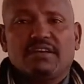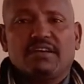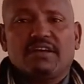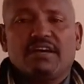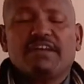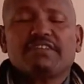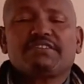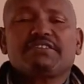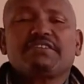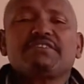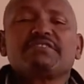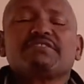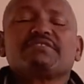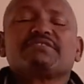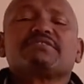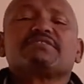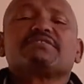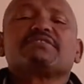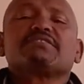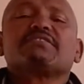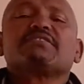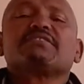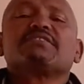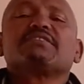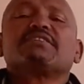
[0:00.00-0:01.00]
It
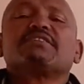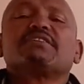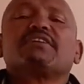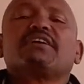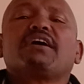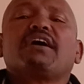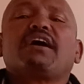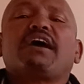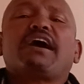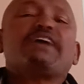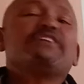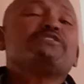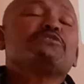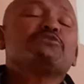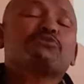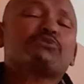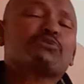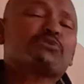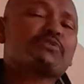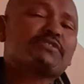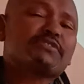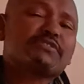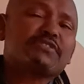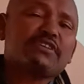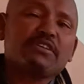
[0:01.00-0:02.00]
is
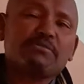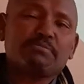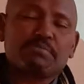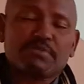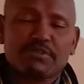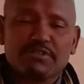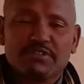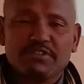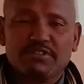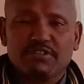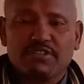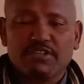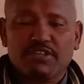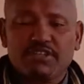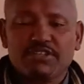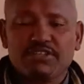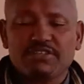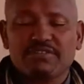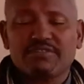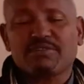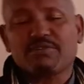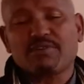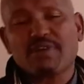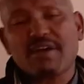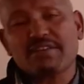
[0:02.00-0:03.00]
interesting
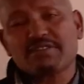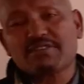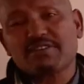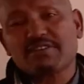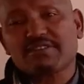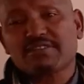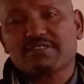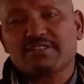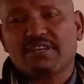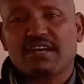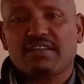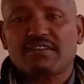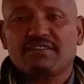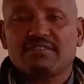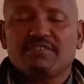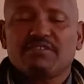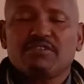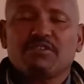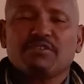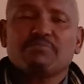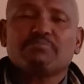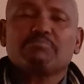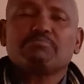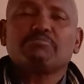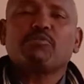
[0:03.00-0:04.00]
presentation rather than
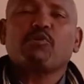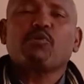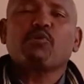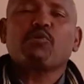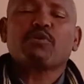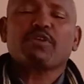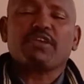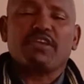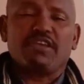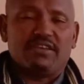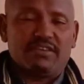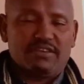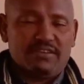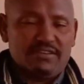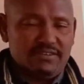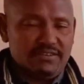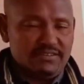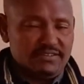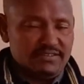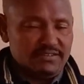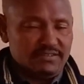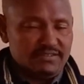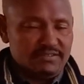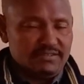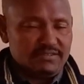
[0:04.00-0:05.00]
boring.
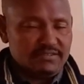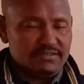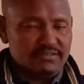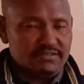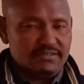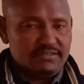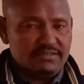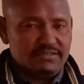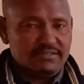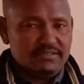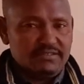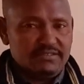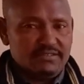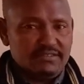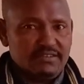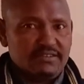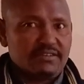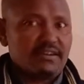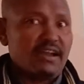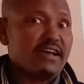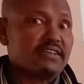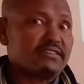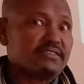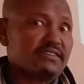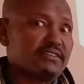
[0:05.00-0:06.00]

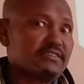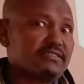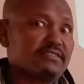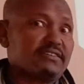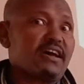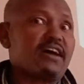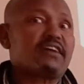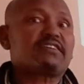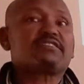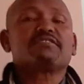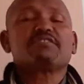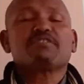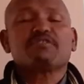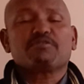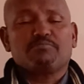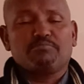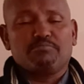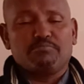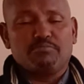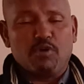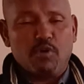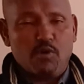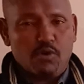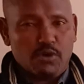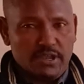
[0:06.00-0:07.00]
Rather than
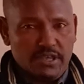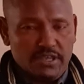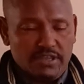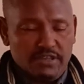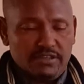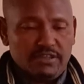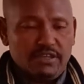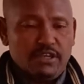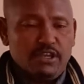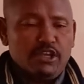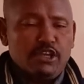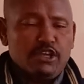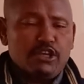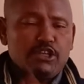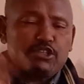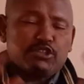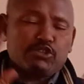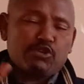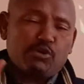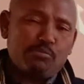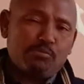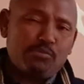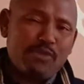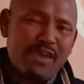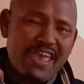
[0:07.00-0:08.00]
boring.
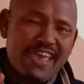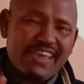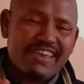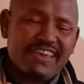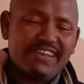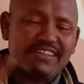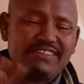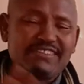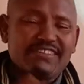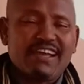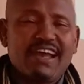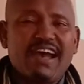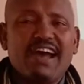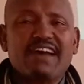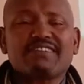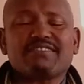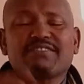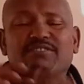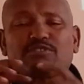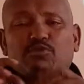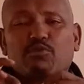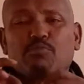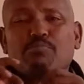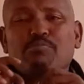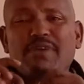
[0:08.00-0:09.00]
To make
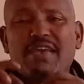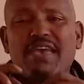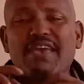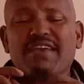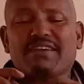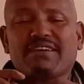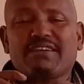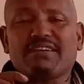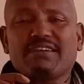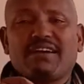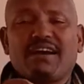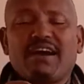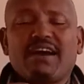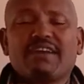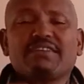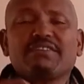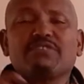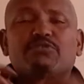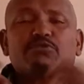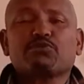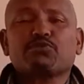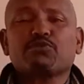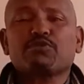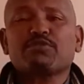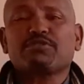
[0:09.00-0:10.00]
an
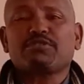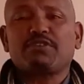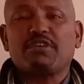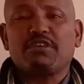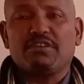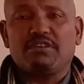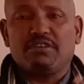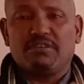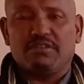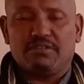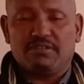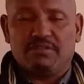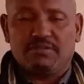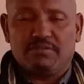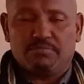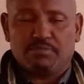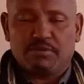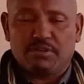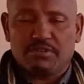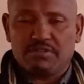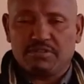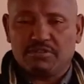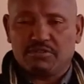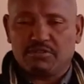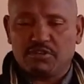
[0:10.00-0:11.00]
interesting
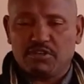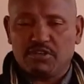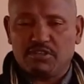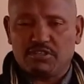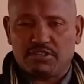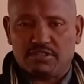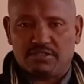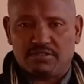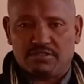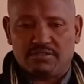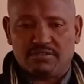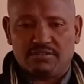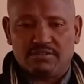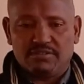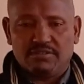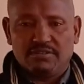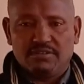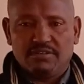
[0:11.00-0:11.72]
presentation,